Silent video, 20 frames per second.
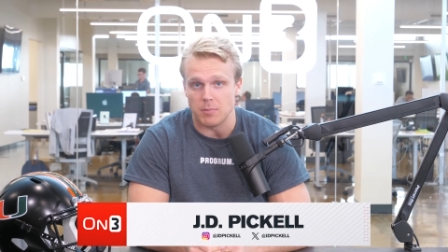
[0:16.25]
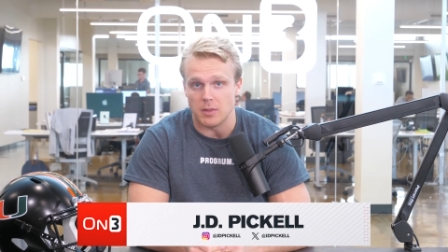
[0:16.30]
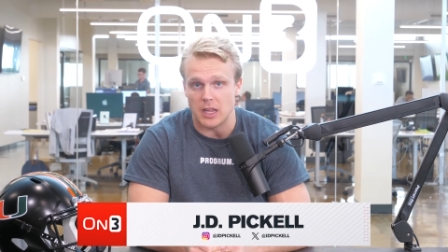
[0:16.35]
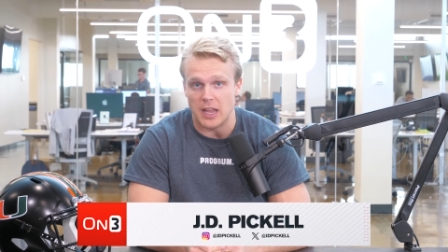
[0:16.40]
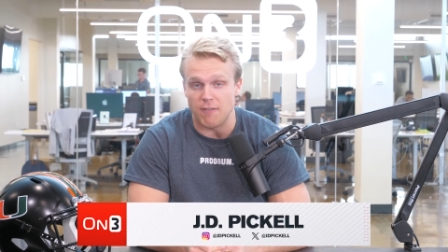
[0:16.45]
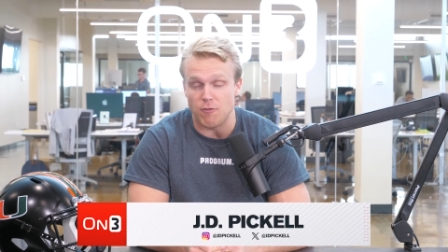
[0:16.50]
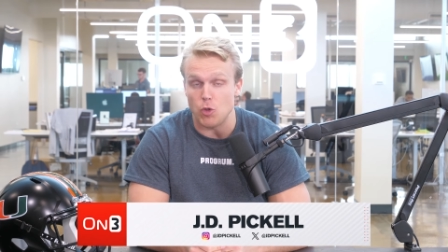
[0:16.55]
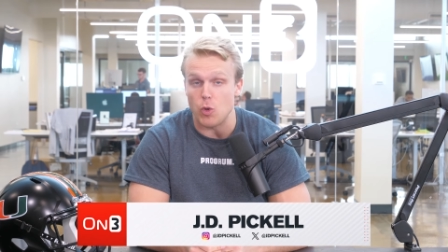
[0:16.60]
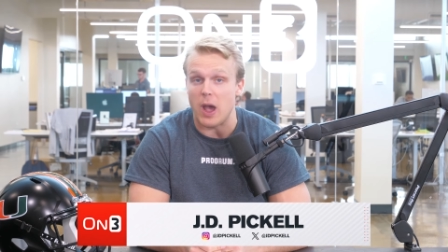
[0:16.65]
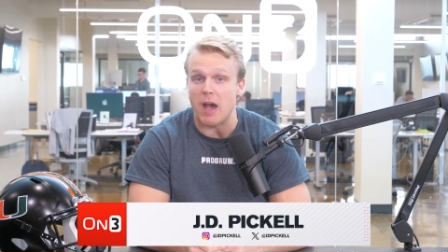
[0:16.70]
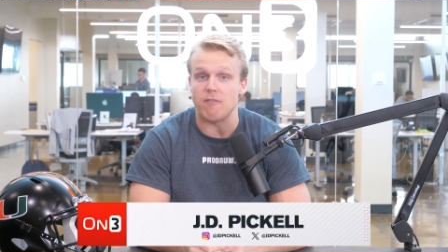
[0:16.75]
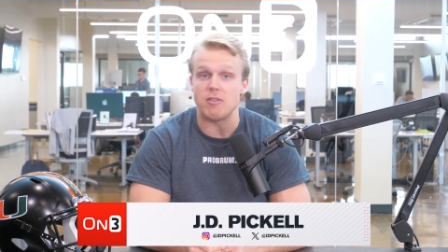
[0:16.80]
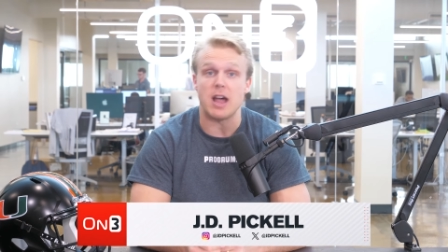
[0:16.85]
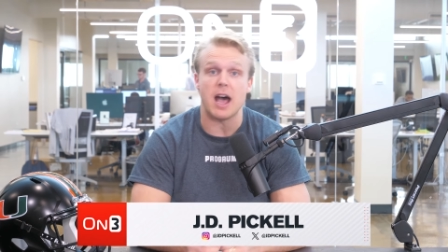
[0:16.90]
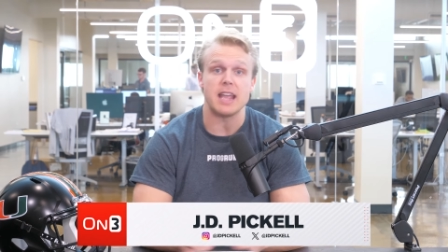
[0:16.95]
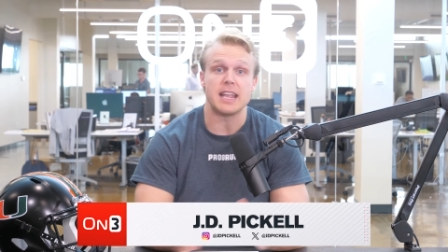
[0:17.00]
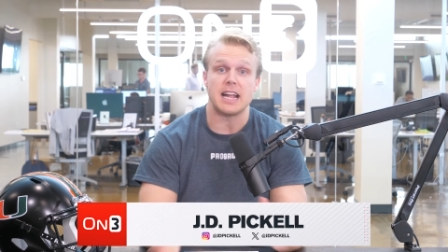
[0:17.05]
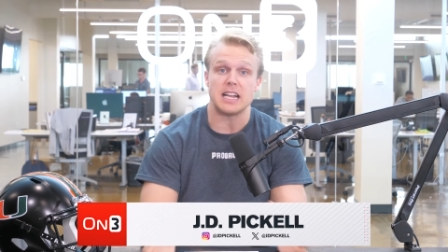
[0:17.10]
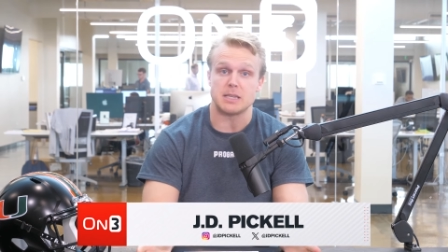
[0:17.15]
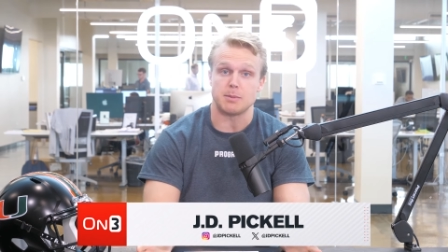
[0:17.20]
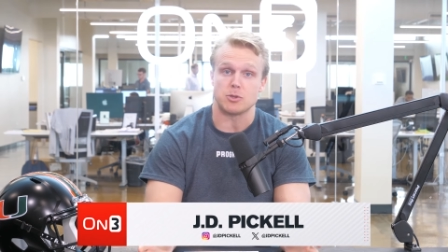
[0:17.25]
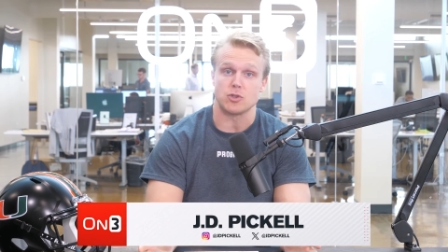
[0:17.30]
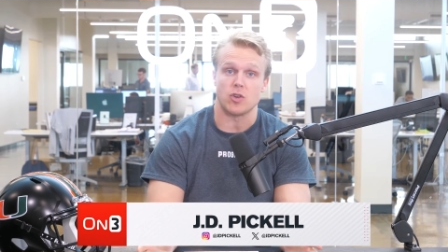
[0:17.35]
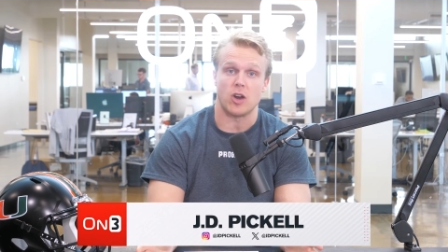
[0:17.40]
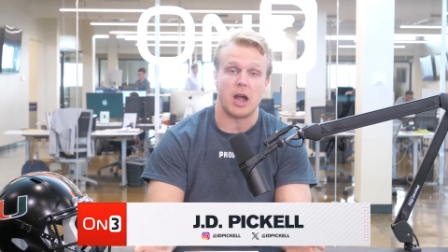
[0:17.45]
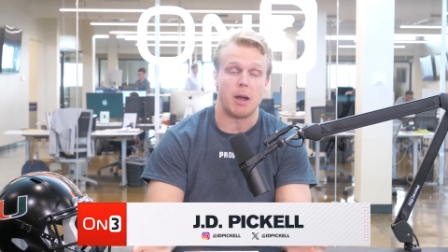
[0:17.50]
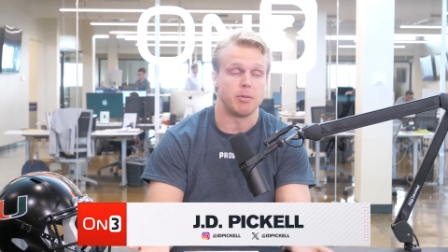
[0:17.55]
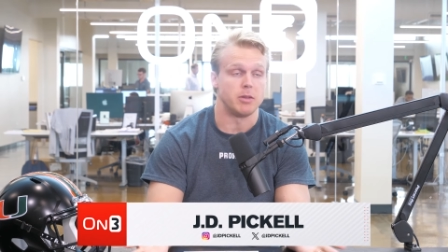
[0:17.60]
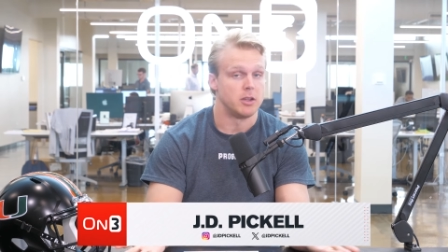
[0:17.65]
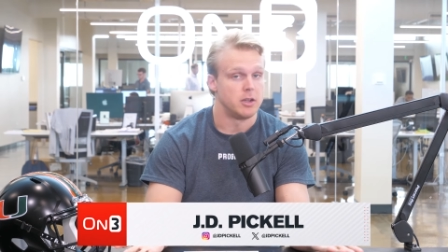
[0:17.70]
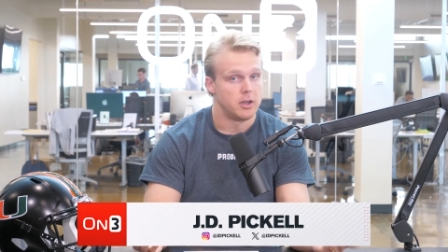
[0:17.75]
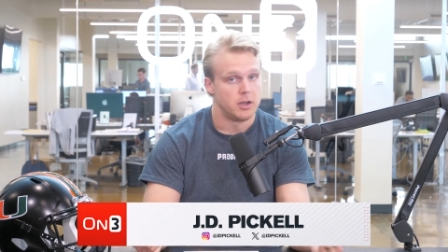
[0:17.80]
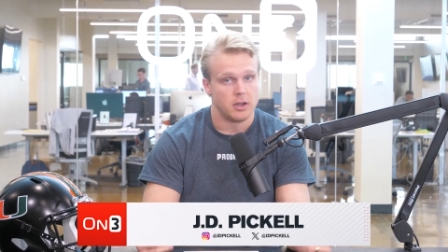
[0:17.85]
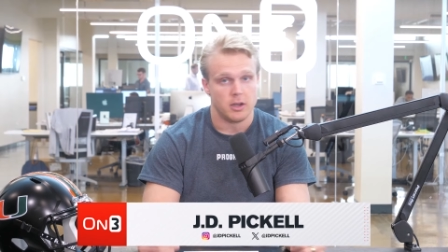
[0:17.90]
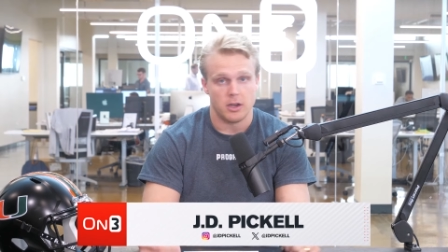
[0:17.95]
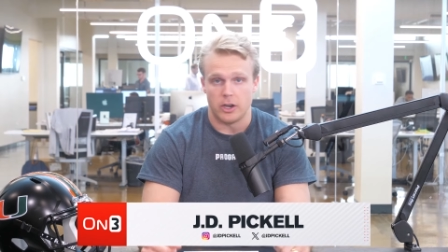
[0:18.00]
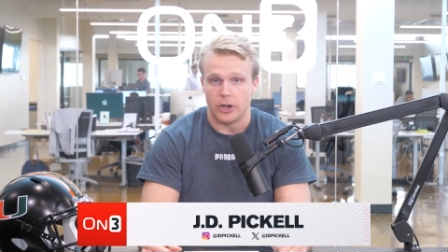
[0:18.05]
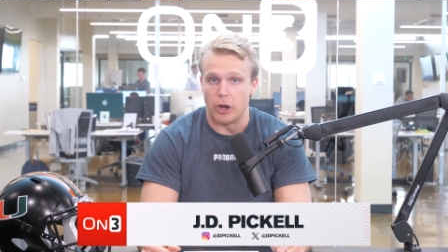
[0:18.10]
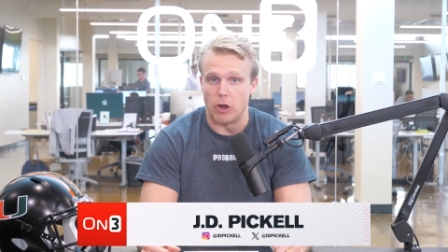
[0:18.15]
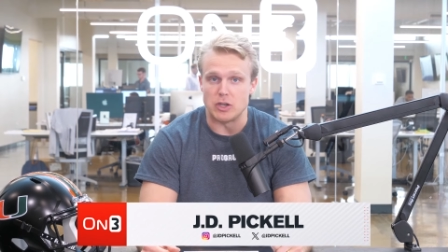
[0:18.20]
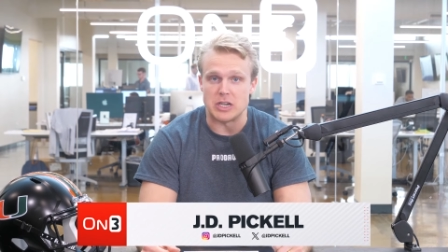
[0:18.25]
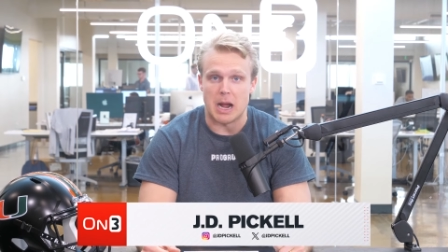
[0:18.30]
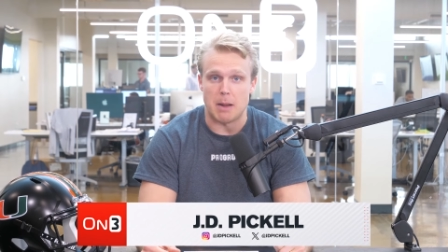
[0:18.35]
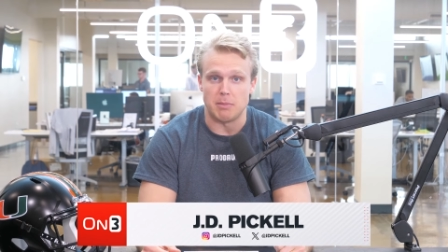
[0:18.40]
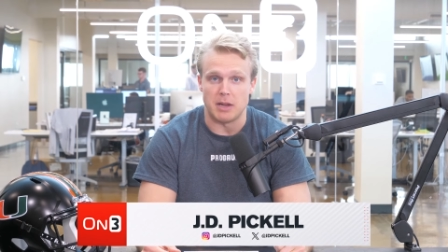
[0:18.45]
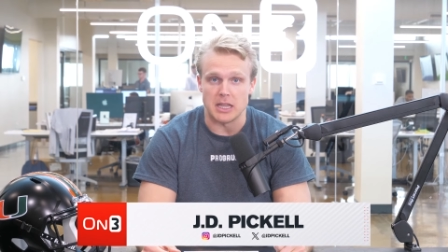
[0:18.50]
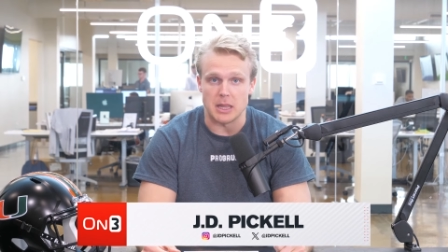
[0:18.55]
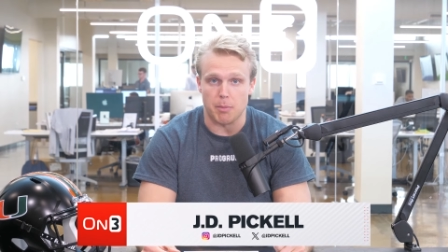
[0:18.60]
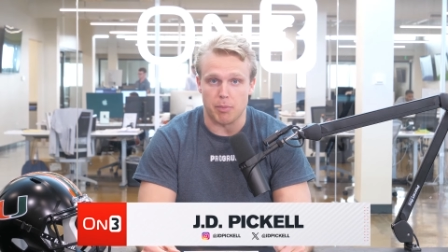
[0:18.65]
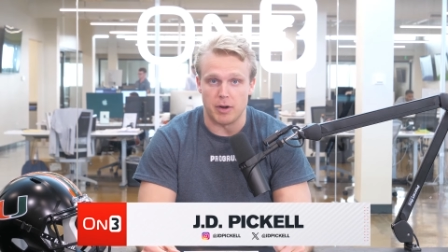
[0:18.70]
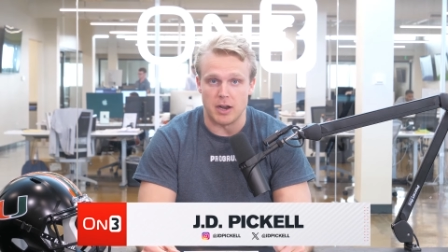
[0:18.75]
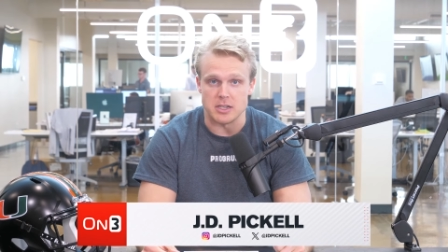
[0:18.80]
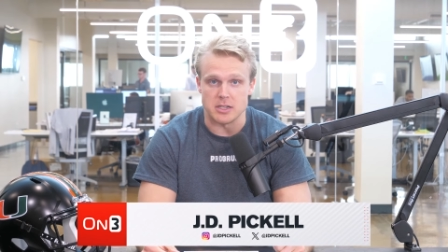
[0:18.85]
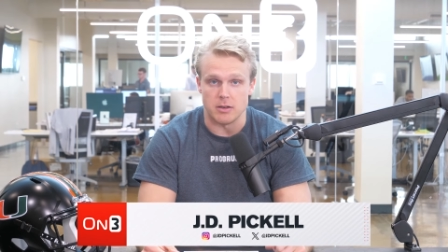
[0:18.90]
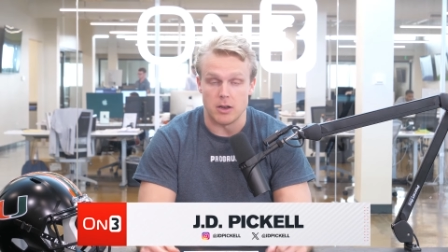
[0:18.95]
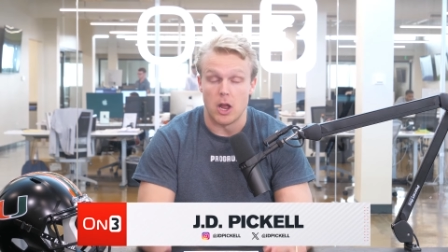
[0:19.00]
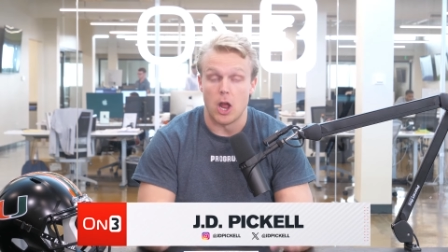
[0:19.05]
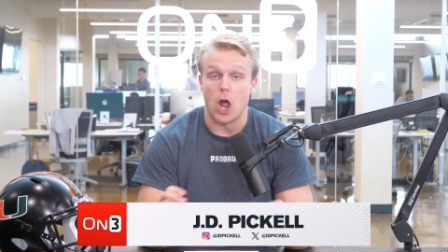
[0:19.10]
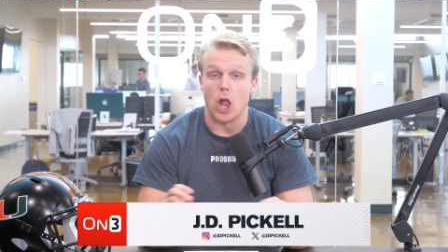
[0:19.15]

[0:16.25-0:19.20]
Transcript: If you have not yet subscribed, no time like the present.